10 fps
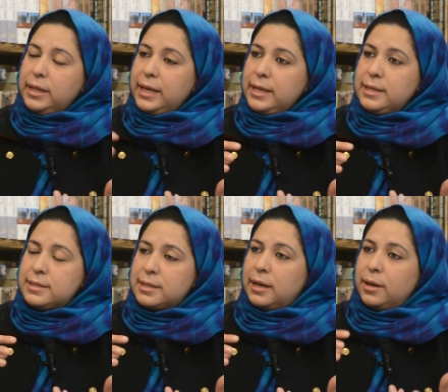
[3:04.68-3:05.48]

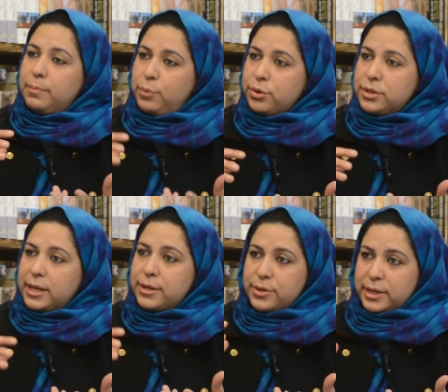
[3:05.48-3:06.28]
these uh, books
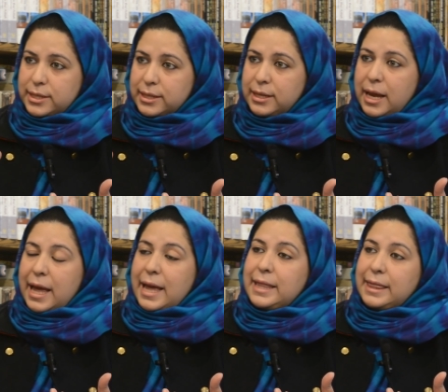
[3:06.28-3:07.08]
he has written
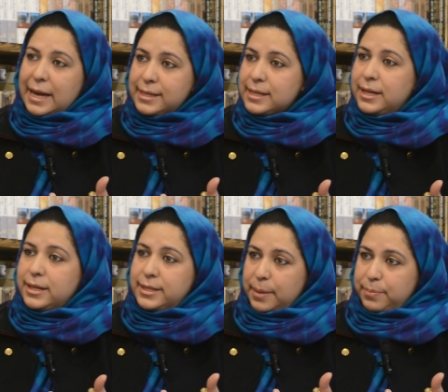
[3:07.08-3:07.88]
in that
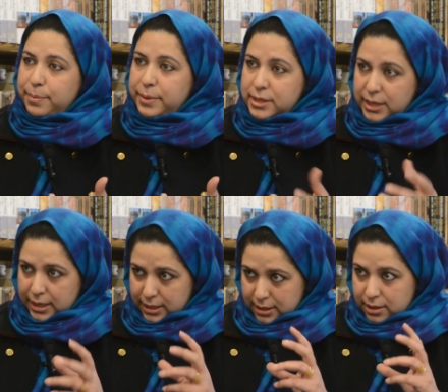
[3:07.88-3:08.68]
uh, temperament,
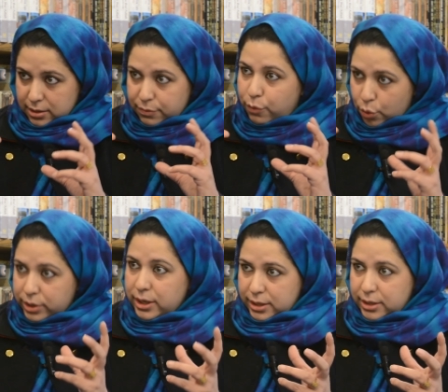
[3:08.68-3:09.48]
in the
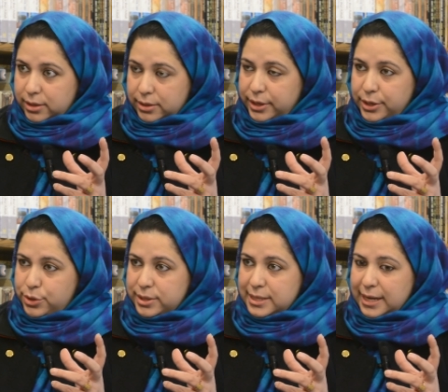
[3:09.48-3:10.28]
folk
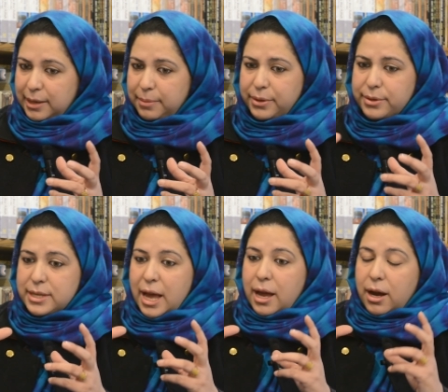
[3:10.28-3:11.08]
tradition style, because
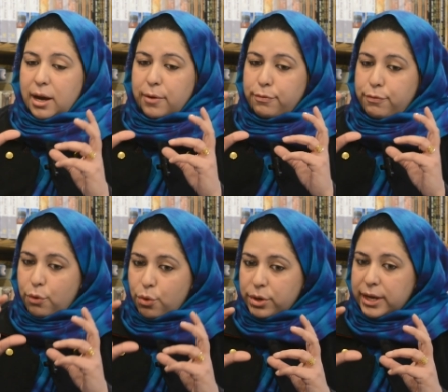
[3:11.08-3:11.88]
uh,
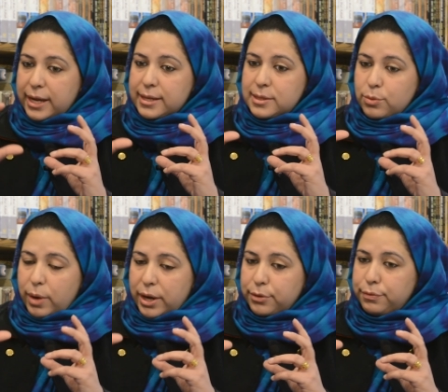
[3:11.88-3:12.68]
folk is
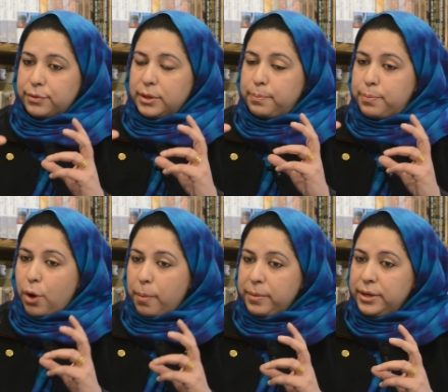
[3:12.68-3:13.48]
one of the
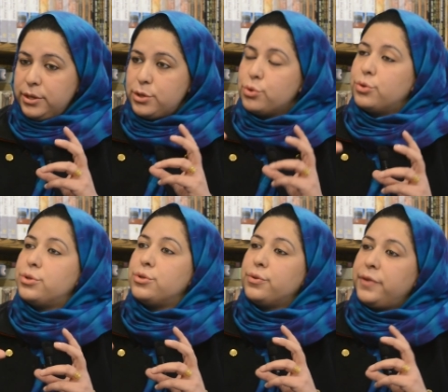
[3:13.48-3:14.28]
prominent
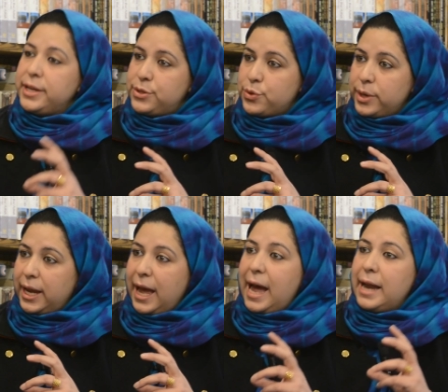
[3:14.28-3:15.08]
sources of history
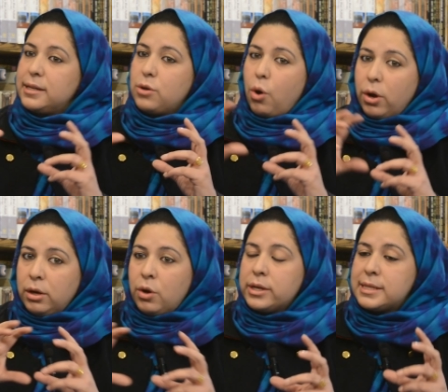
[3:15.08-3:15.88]
and all
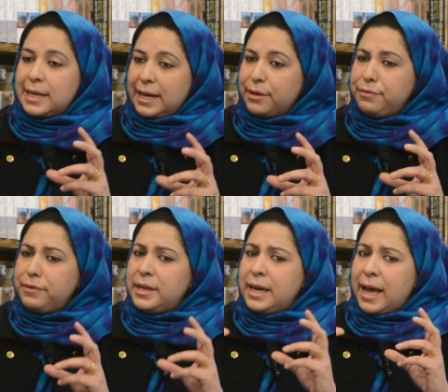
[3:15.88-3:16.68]
along his life
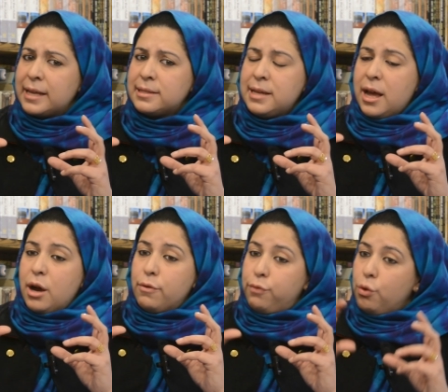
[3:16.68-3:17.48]
he has
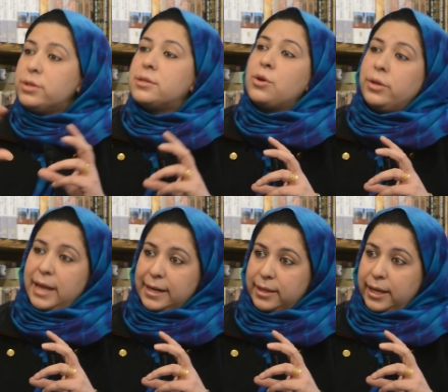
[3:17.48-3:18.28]
focused on
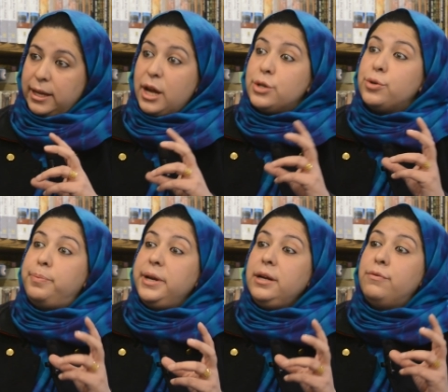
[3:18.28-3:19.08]
that thing to
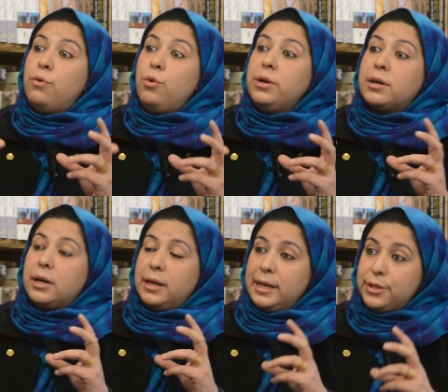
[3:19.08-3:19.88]
bring folk
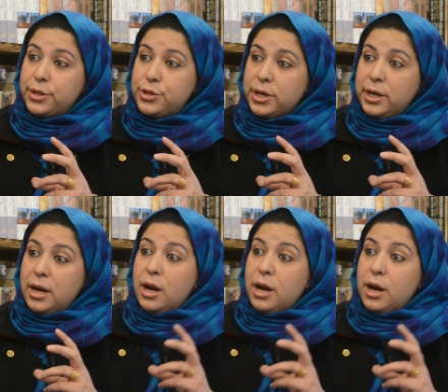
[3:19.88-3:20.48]
literature